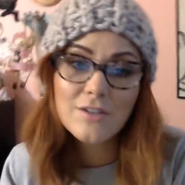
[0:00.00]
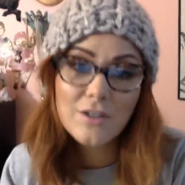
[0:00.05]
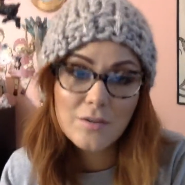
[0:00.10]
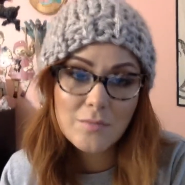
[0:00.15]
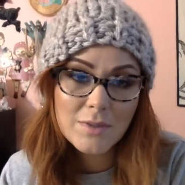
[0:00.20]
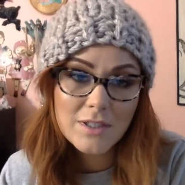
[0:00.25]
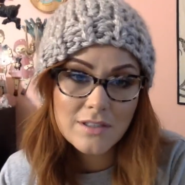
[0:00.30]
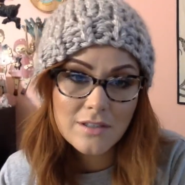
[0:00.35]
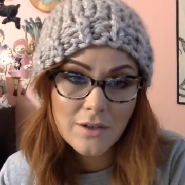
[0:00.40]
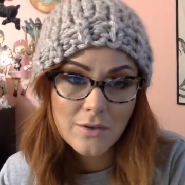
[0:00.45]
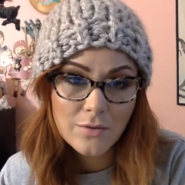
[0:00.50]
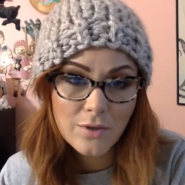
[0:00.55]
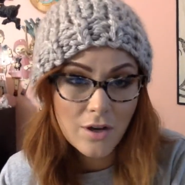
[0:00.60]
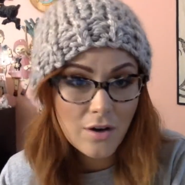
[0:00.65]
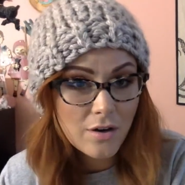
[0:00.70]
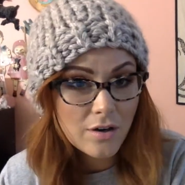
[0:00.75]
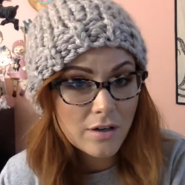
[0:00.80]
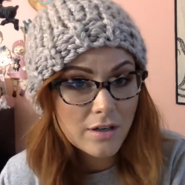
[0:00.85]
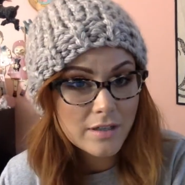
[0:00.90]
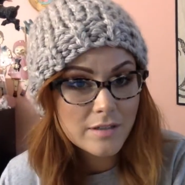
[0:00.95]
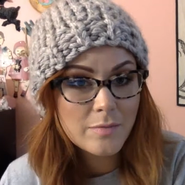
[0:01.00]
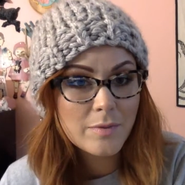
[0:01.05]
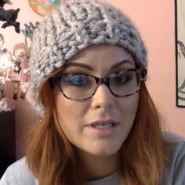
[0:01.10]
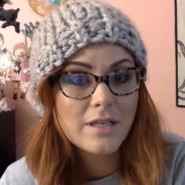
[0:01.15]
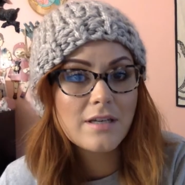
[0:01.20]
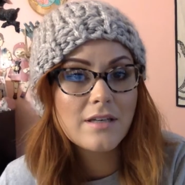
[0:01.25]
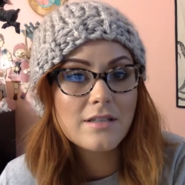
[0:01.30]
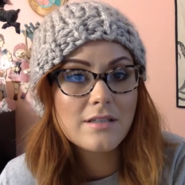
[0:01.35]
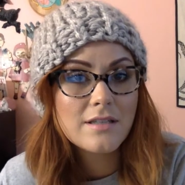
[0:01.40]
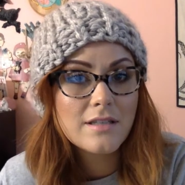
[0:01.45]
took me so long is
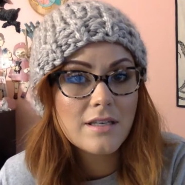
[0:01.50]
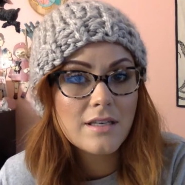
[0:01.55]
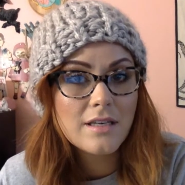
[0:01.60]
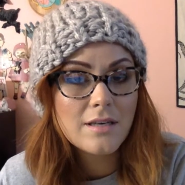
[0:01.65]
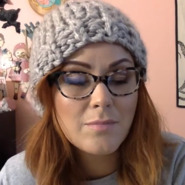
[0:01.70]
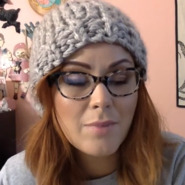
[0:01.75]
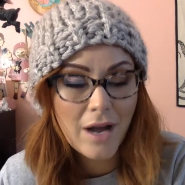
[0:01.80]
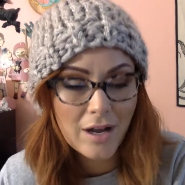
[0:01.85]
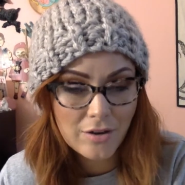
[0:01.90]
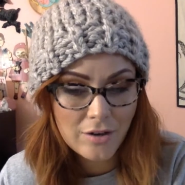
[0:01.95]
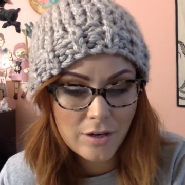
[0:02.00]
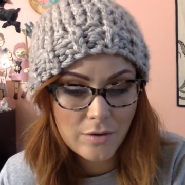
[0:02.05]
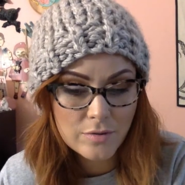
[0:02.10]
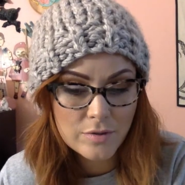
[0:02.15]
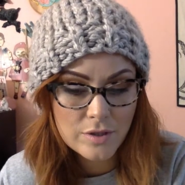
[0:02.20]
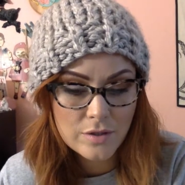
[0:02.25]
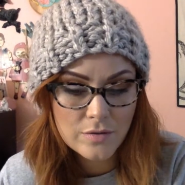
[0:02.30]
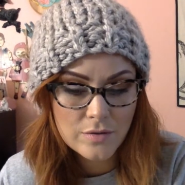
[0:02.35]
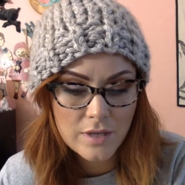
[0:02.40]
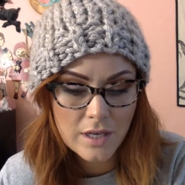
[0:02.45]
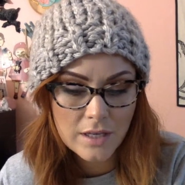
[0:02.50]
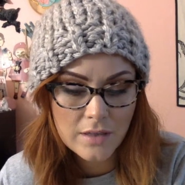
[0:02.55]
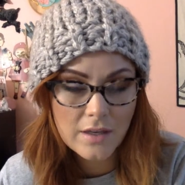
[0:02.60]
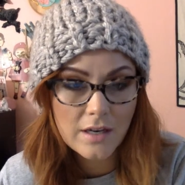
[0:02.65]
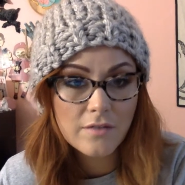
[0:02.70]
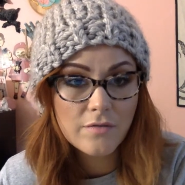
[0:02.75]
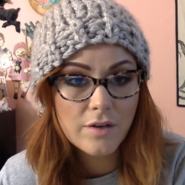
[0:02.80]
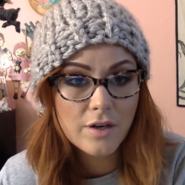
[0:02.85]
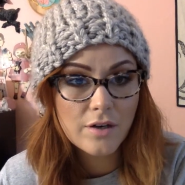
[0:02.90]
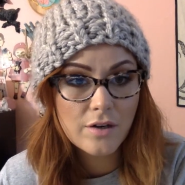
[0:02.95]
because the pattern I was using that
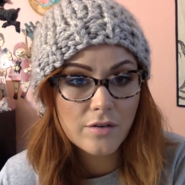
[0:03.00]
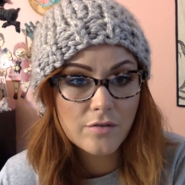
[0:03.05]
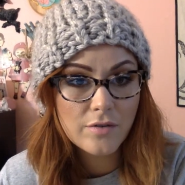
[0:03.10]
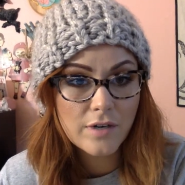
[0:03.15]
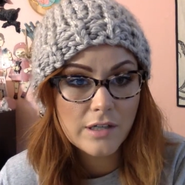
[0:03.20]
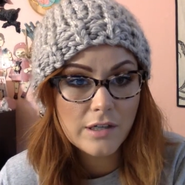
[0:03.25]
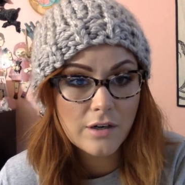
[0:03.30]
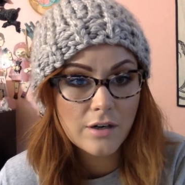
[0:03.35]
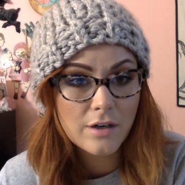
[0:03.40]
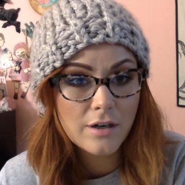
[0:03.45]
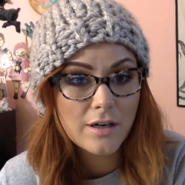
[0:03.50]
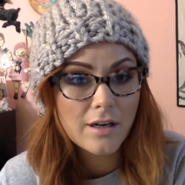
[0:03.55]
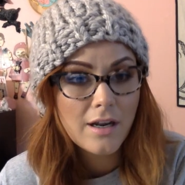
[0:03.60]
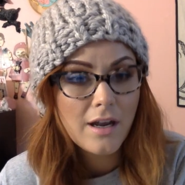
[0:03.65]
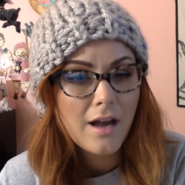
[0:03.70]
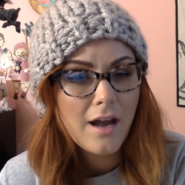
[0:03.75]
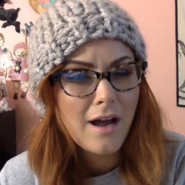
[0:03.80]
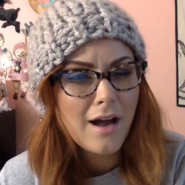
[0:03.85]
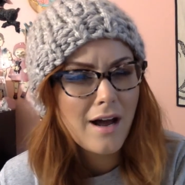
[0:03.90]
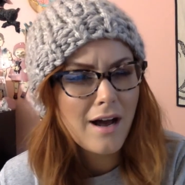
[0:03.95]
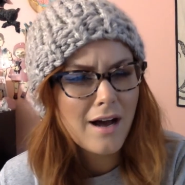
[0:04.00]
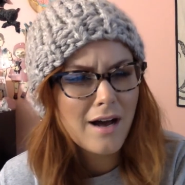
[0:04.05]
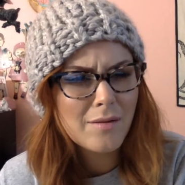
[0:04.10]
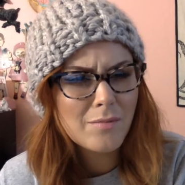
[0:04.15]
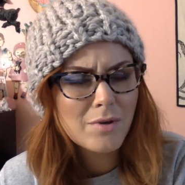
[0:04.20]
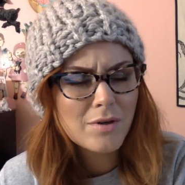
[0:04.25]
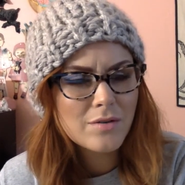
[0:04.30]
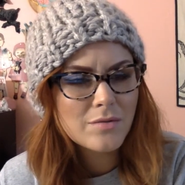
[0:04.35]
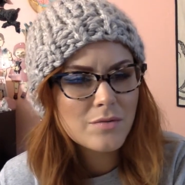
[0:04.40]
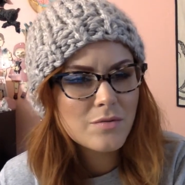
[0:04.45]
I found on Red Heart
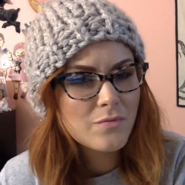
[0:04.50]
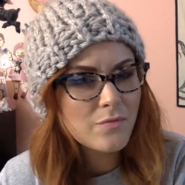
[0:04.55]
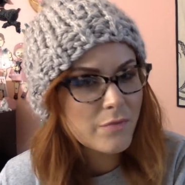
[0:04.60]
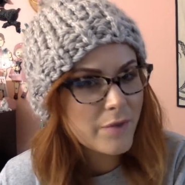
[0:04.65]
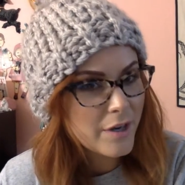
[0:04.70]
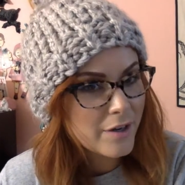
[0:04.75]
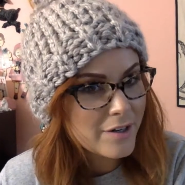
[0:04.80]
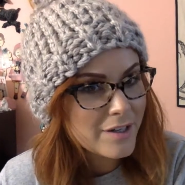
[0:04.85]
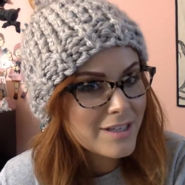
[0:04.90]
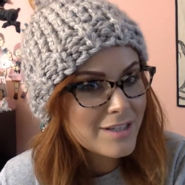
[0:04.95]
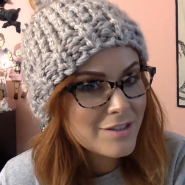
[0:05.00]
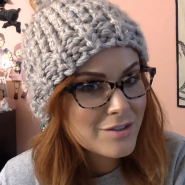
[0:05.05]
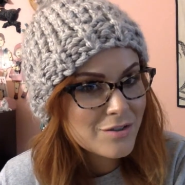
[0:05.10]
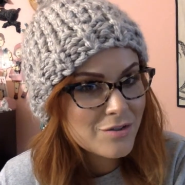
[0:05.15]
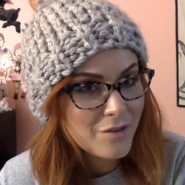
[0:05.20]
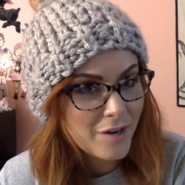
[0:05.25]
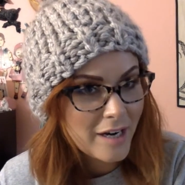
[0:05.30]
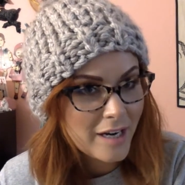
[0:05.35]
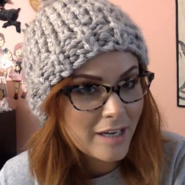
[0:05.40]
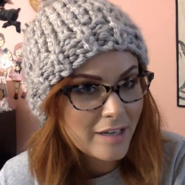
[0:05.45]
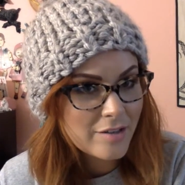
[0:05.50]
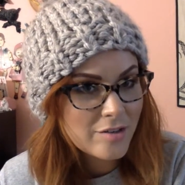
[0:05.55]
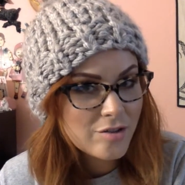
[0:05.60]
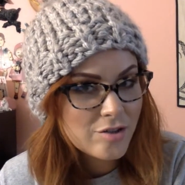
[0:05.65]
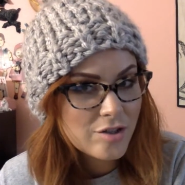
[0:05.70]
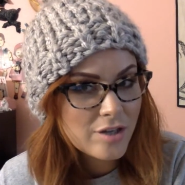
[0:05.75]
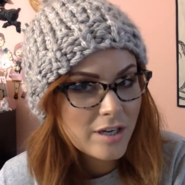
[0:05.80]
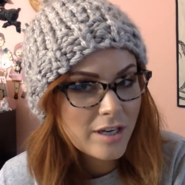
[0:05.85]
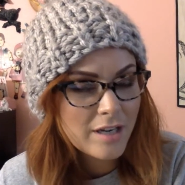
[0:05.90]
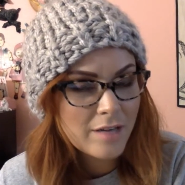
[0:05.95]
was very
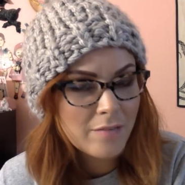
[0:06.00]
strange.